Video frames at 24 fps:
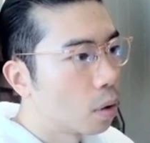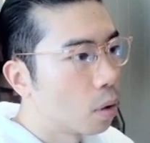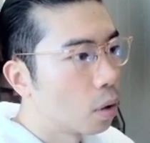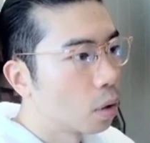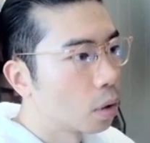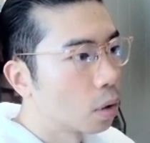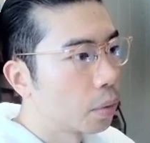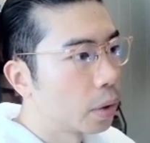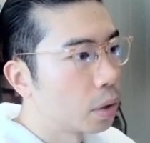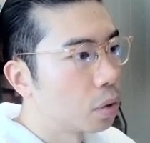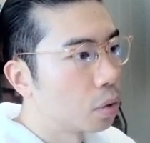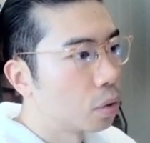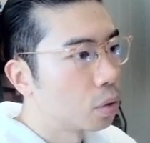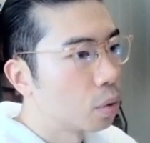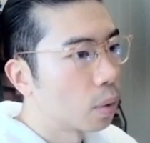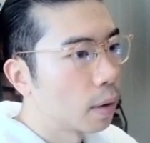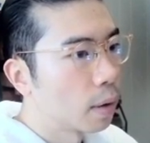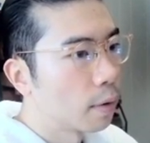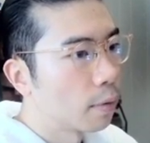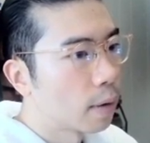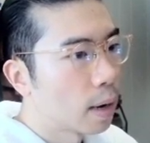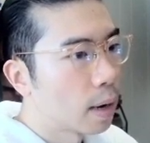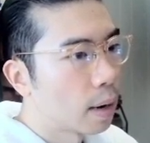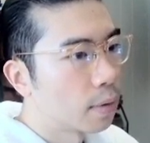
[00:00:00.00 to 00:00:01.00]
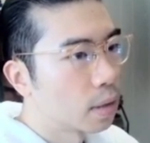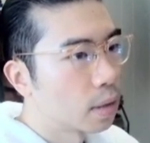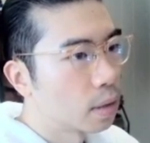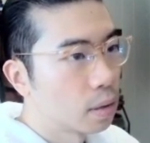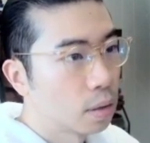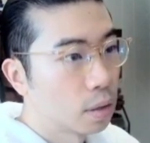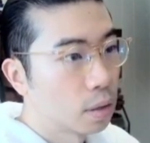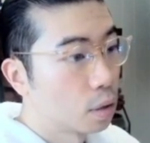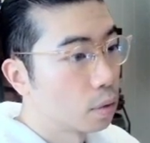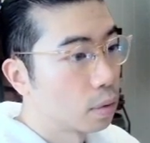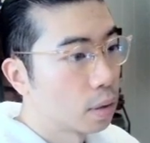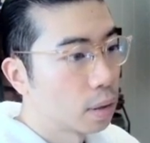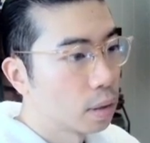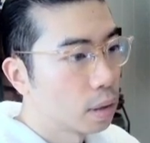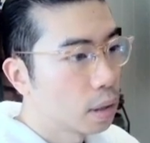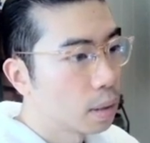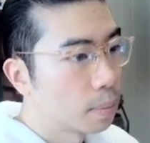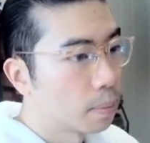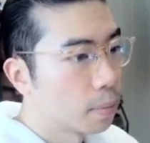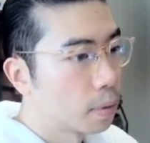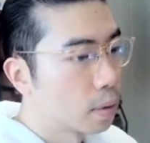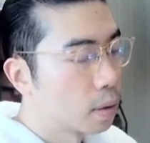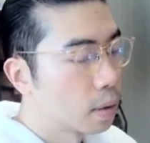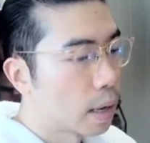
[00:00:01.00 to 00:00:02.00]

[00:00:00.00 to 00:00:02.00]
all the way to 25 is still the dip,